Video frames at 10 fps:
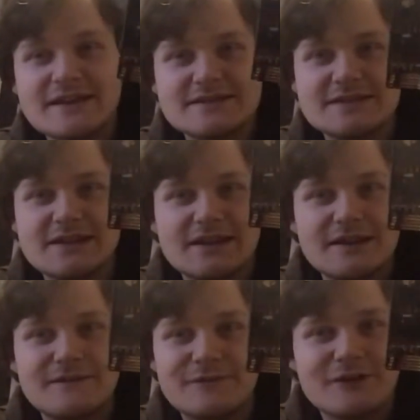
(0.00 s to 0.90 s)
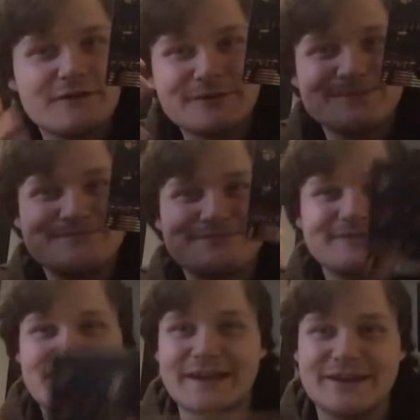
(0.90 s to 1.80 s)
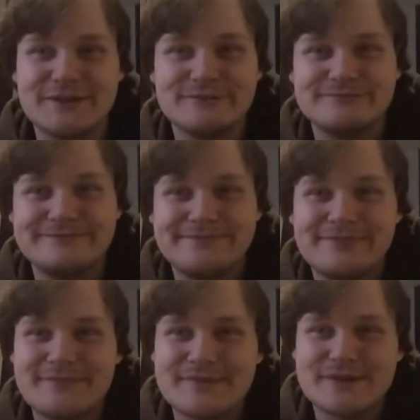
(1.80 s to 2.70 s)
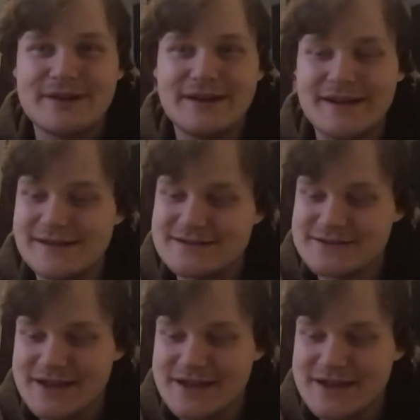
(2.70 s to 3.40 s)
and CD forever. Thank you. And